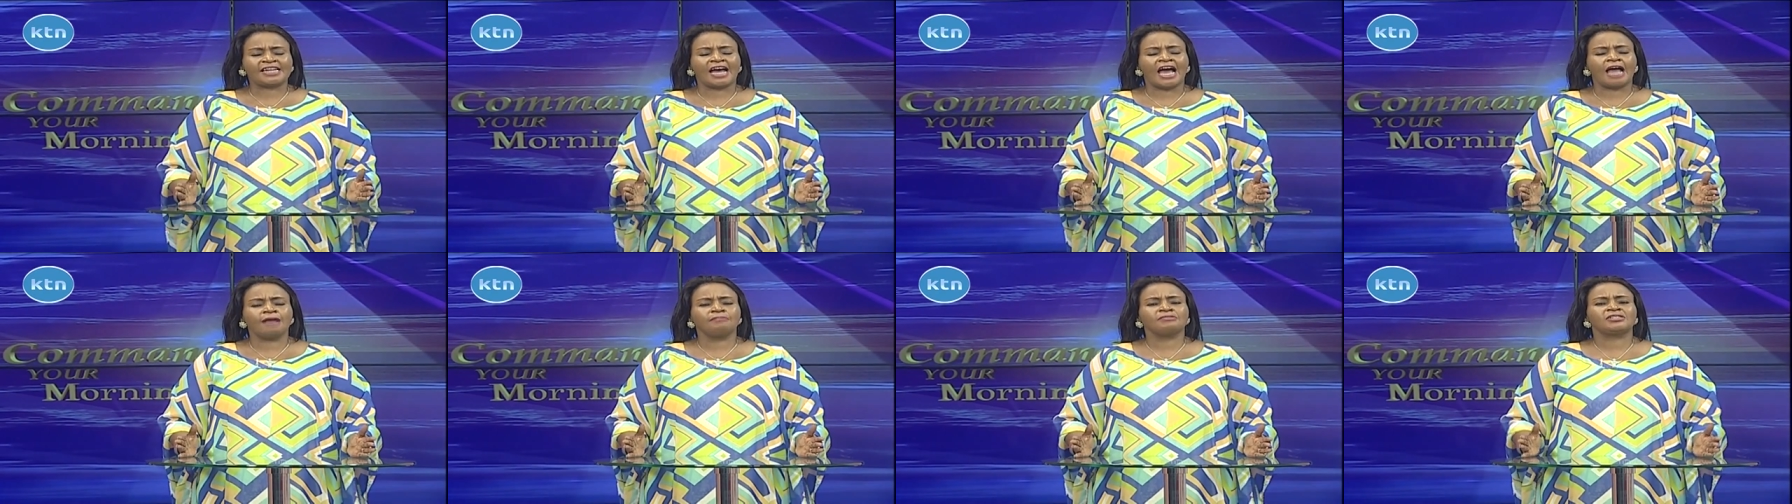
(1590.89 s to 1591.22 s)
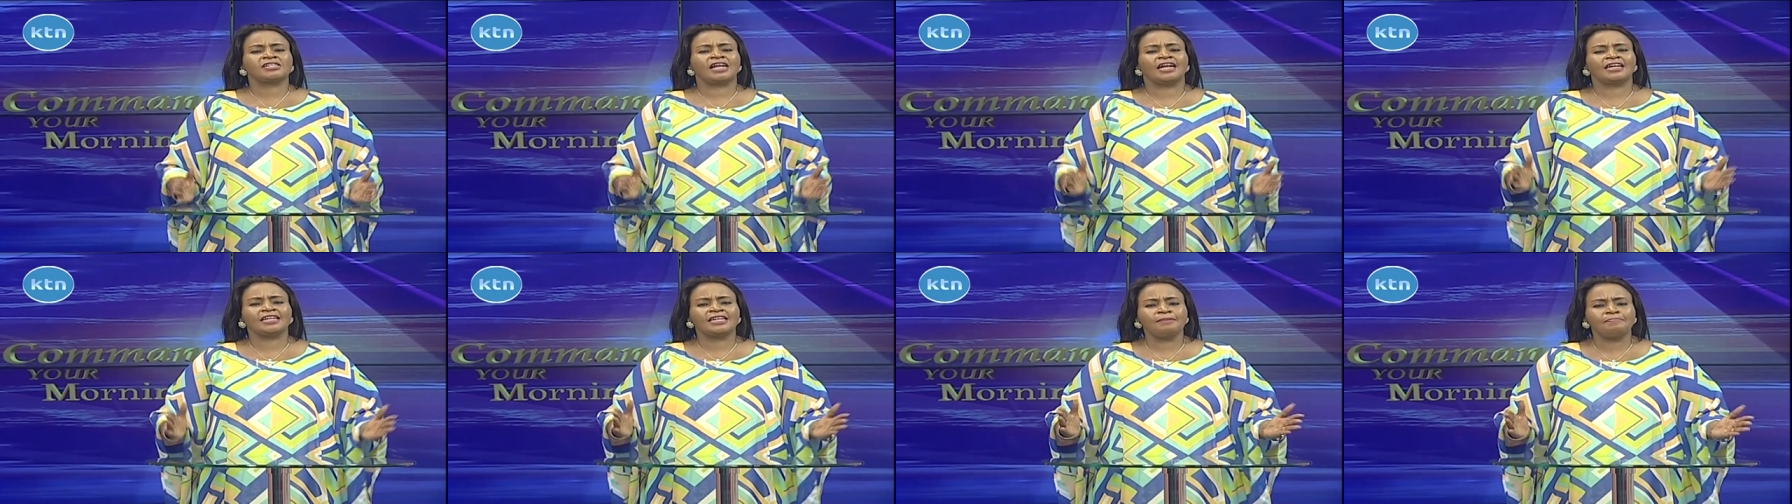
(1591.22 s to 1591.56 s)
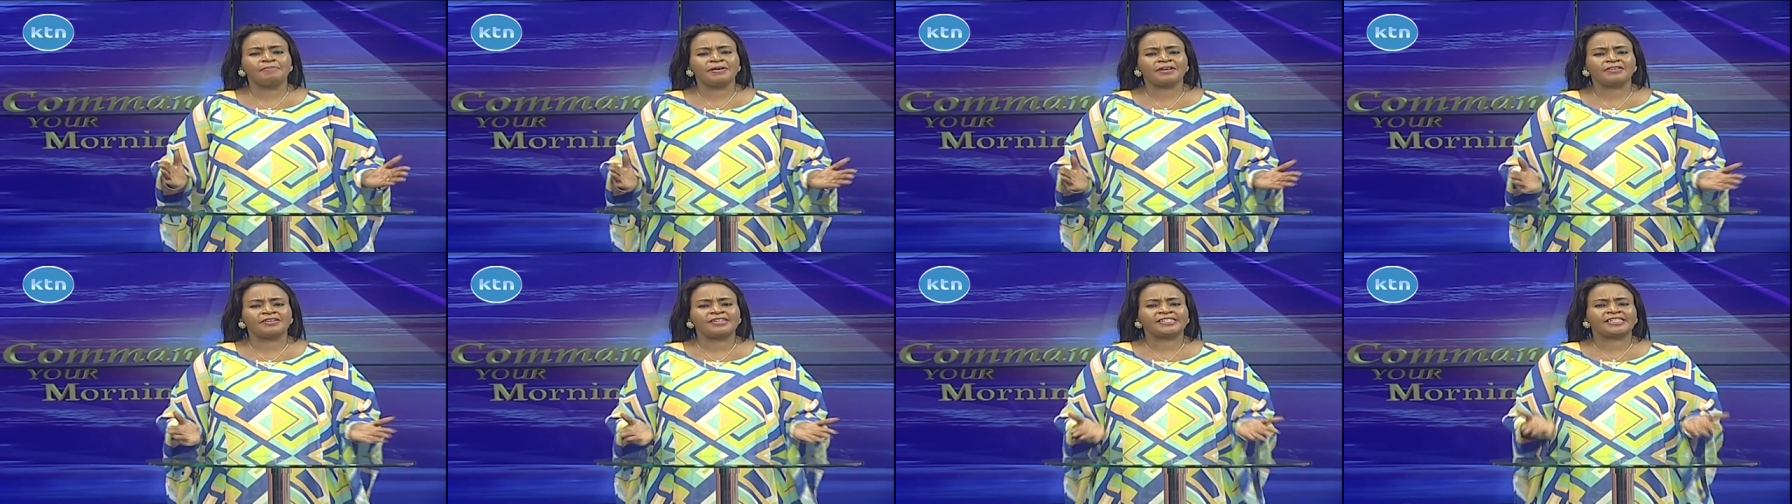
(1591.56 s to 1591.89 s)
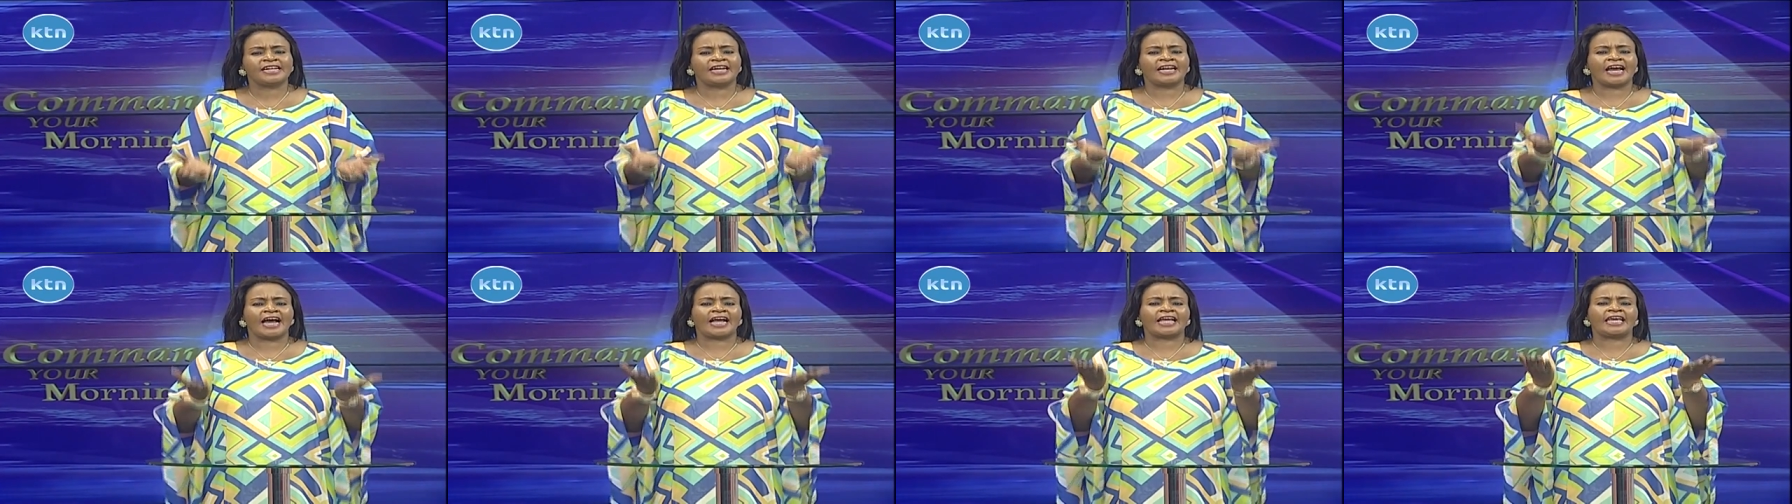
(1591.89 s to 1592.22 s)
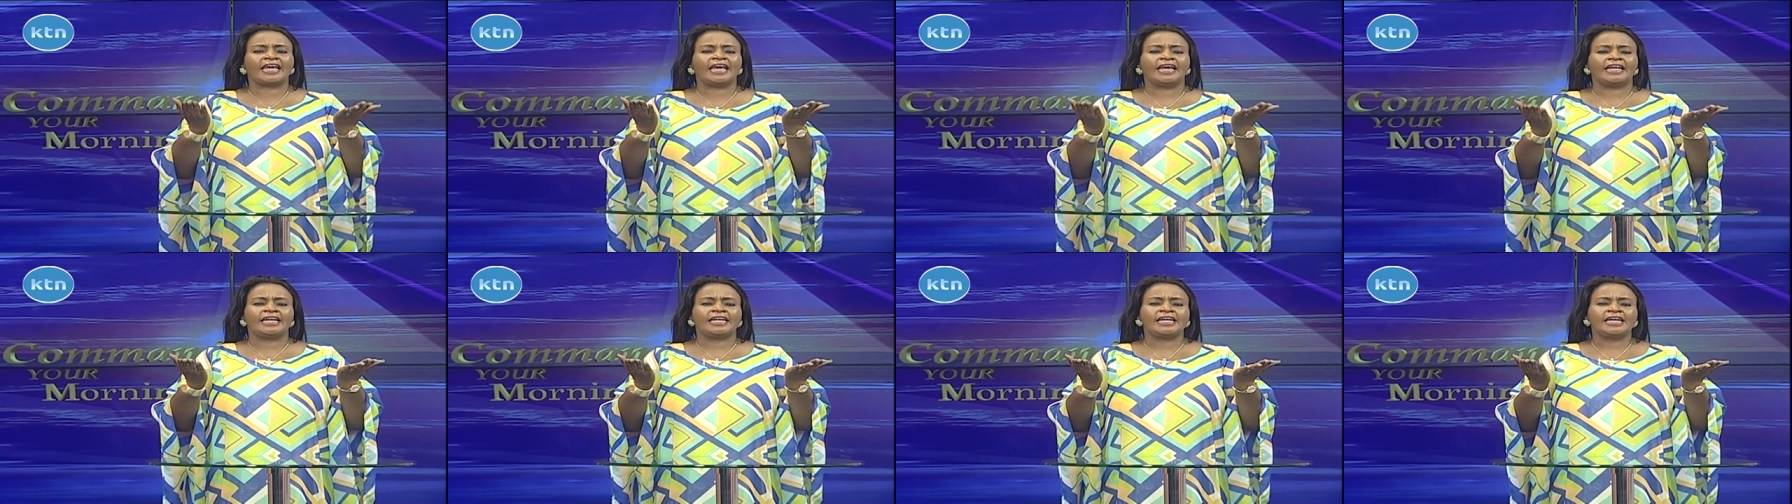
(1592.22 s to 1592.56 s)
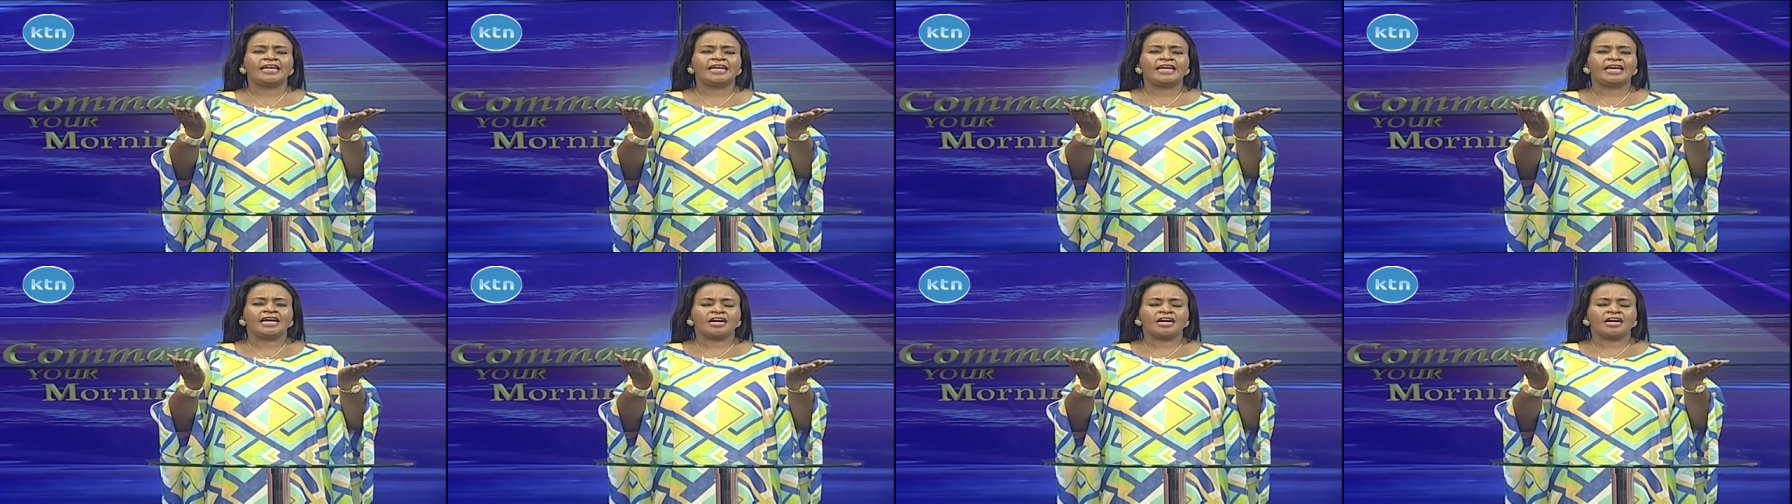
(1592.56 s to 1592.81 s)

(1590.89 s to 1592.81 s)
times shall he be risen again.